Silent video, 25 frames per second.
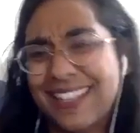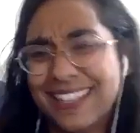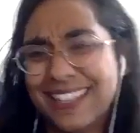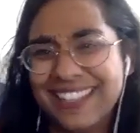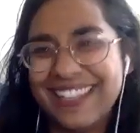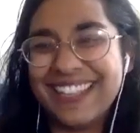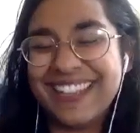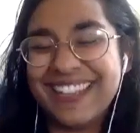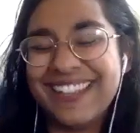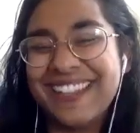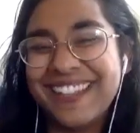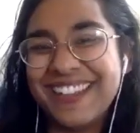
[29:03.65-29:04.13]

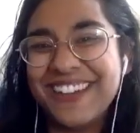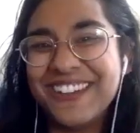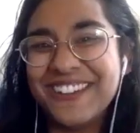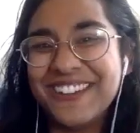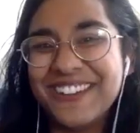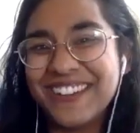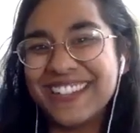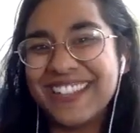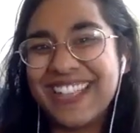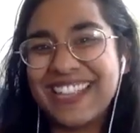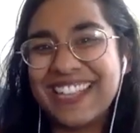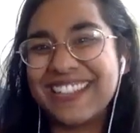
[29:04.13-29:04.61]

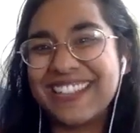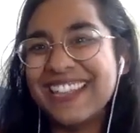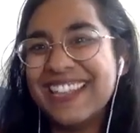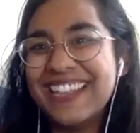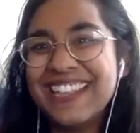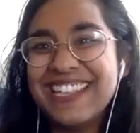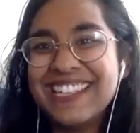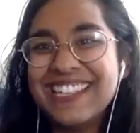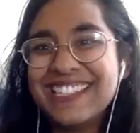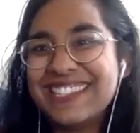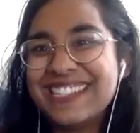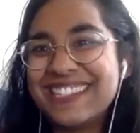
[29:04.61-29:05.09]
We're like
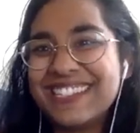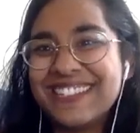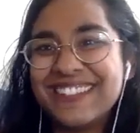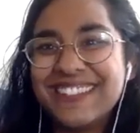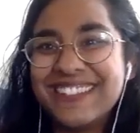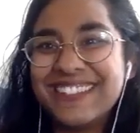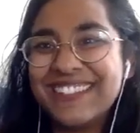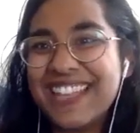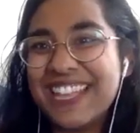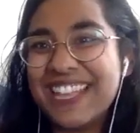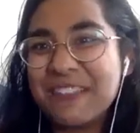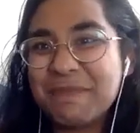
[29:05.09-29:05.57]

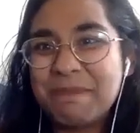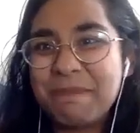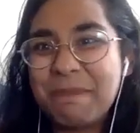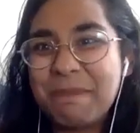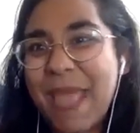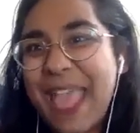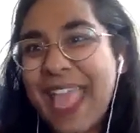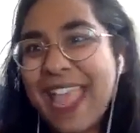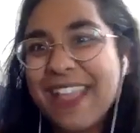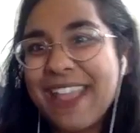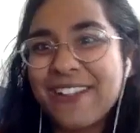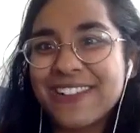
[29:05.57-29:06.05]
still like
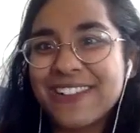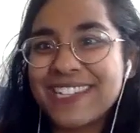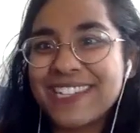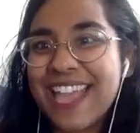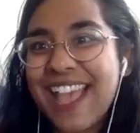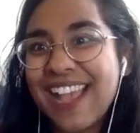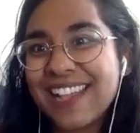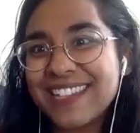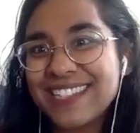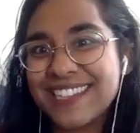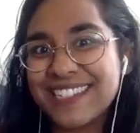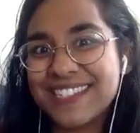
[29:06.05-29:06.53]
paying our
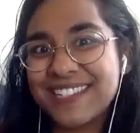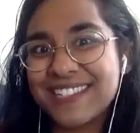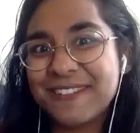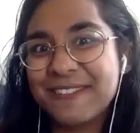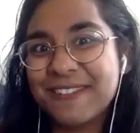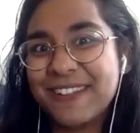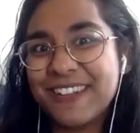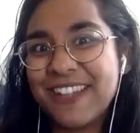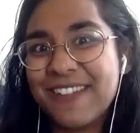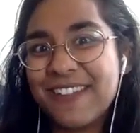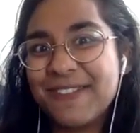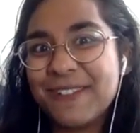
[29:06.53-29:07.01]
taxes or
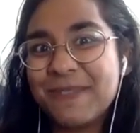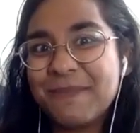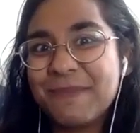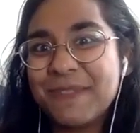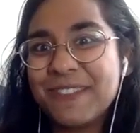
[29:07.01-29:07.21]
whatever.